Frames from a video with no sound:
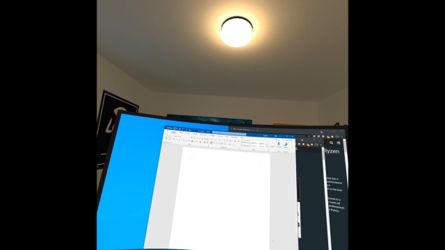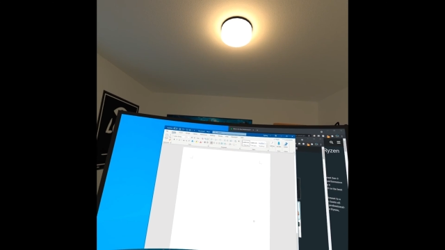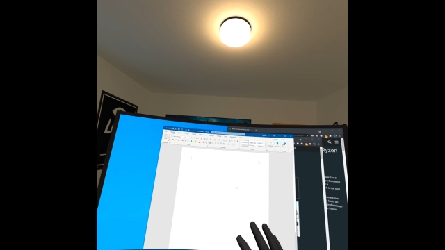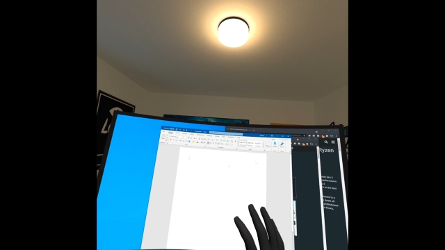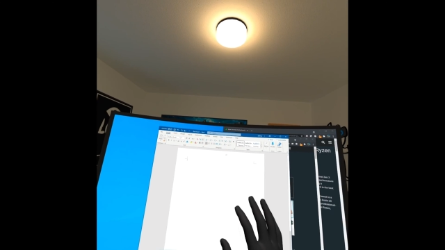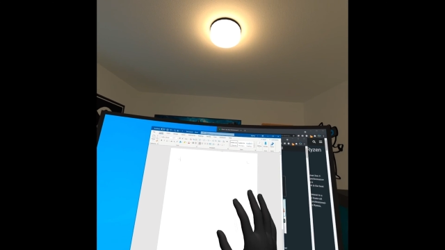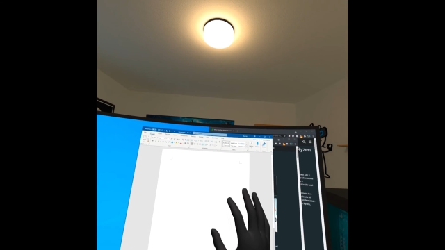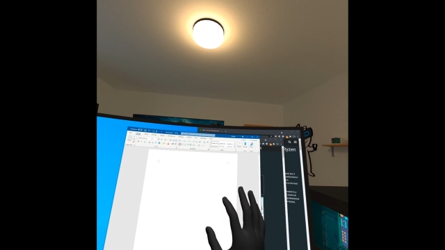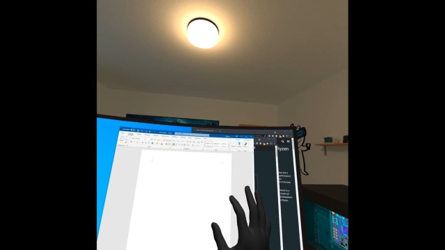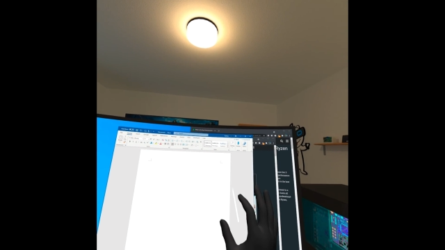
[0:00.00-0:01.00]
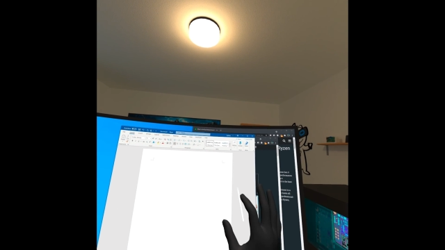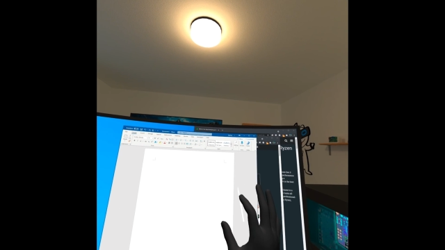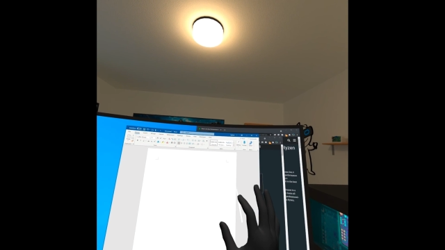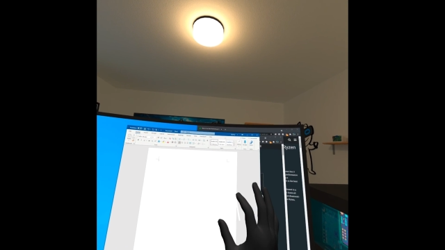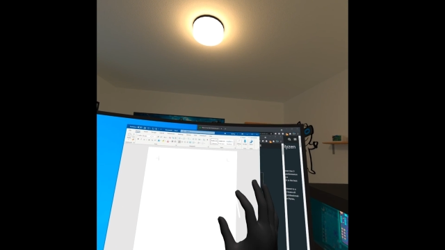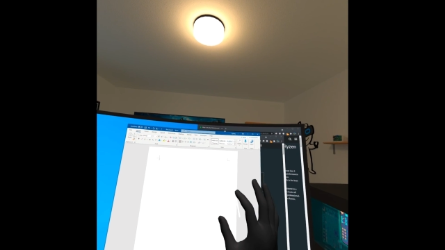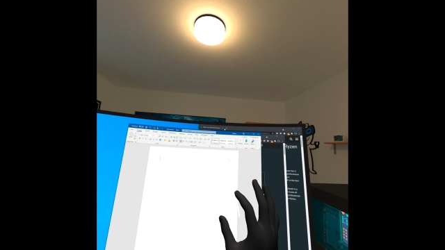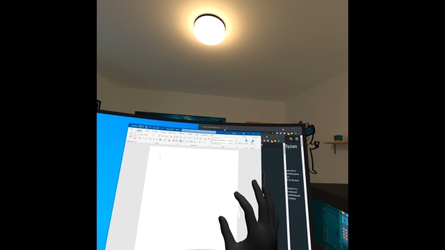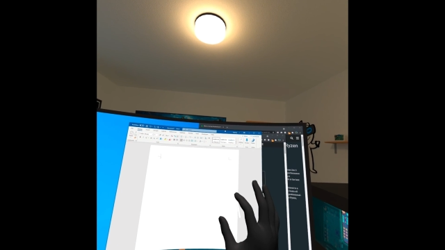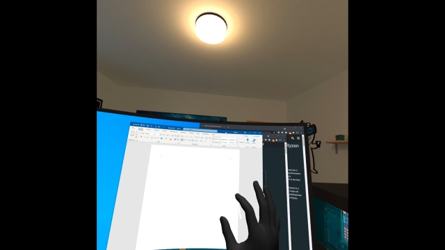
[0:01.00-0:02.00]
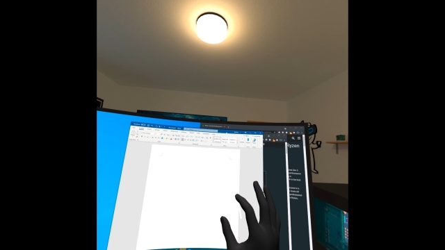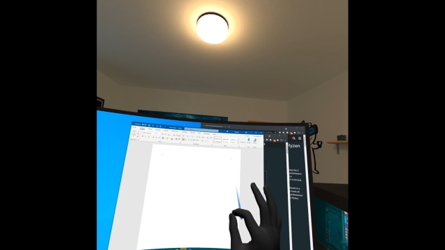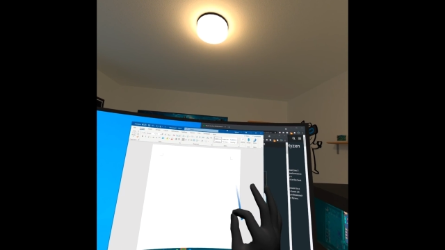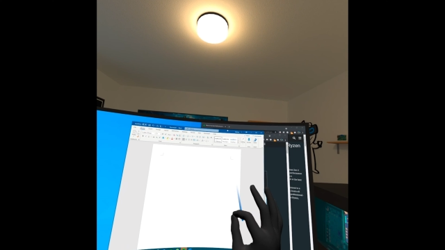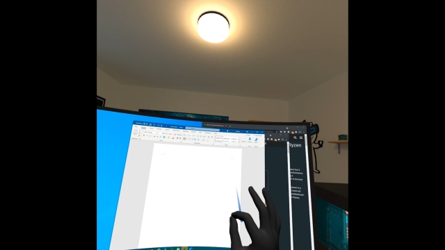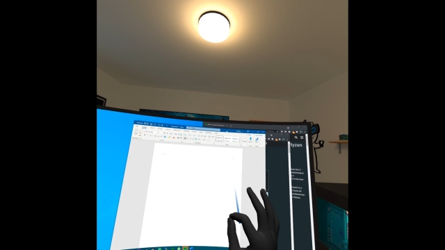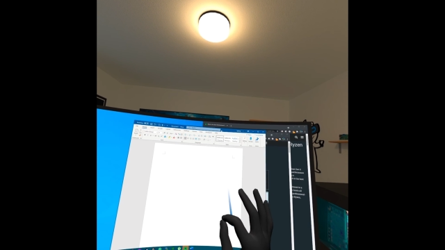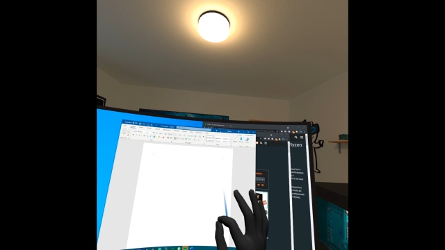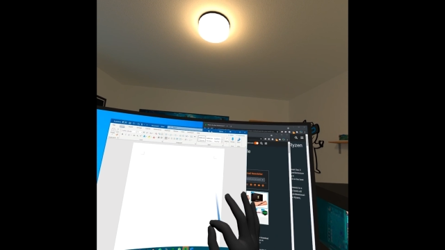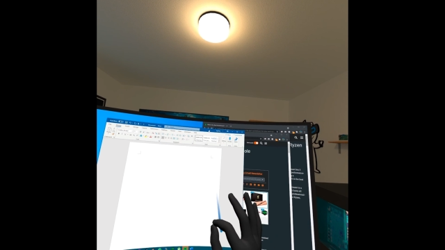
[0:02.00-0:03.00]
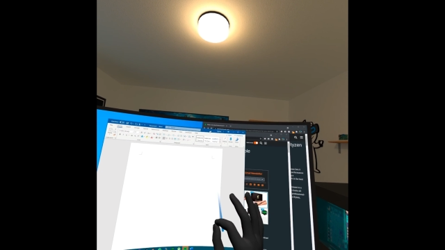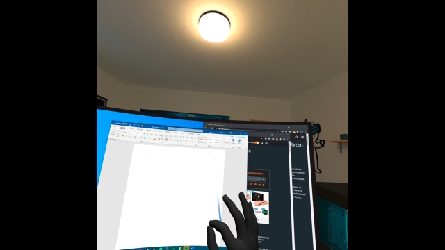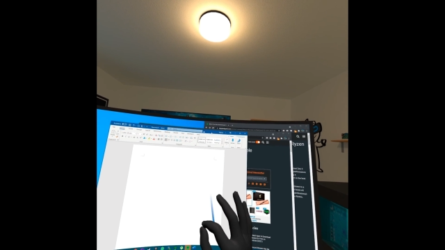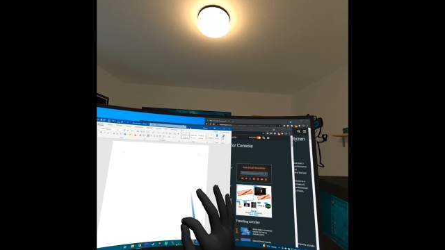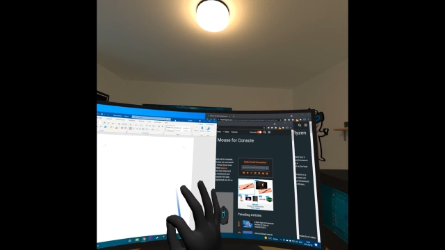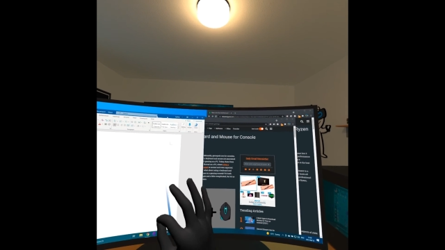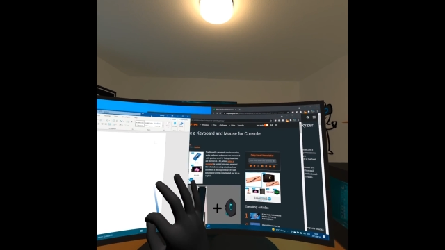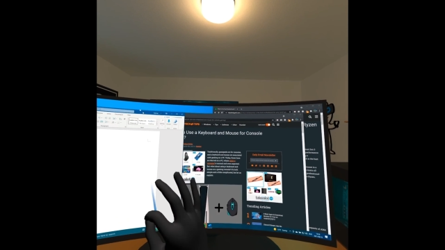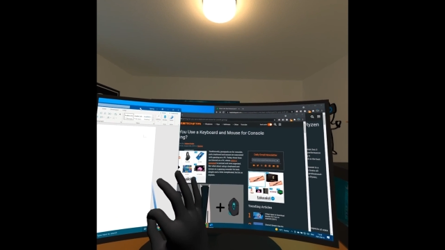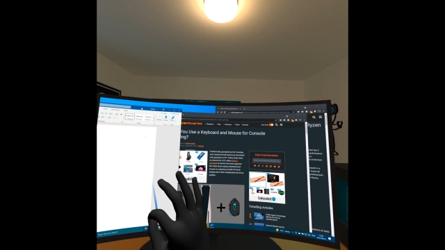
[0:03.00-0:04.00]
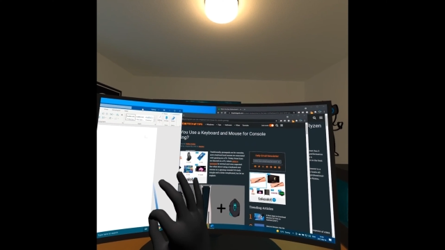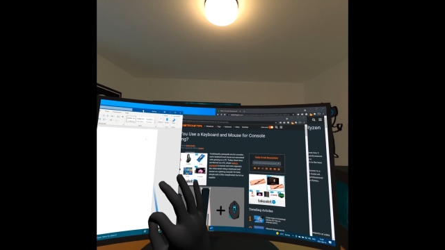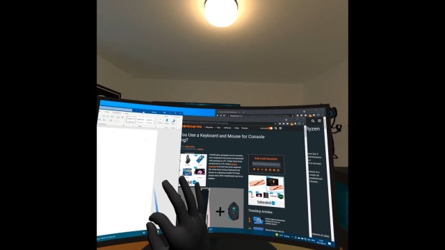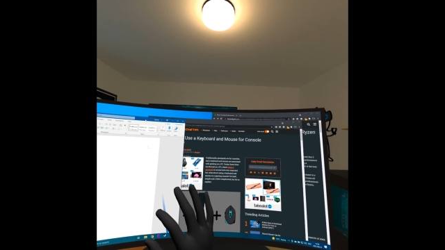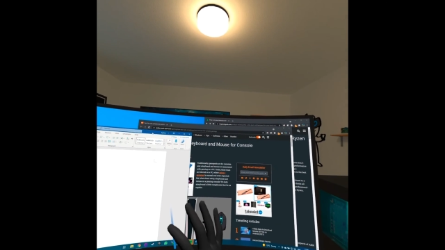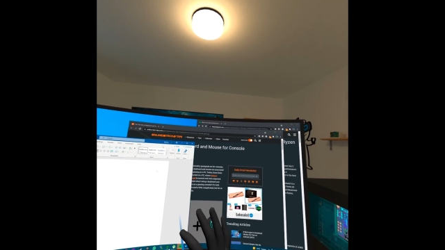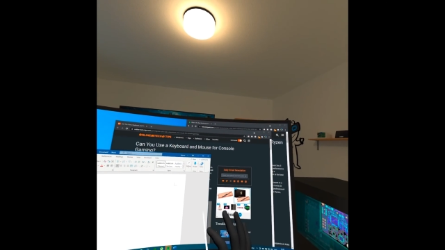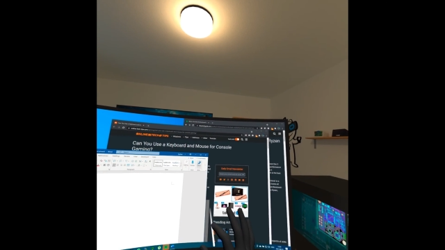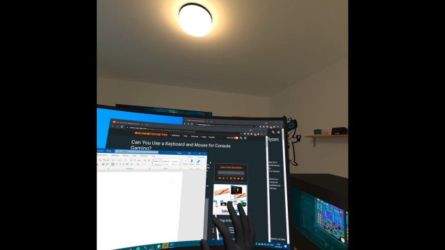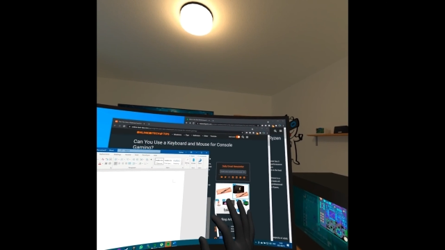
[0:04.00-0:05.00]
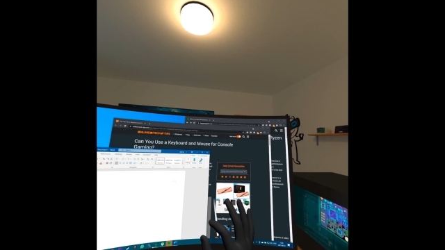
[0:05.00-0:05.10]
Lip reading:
(no speaker visible)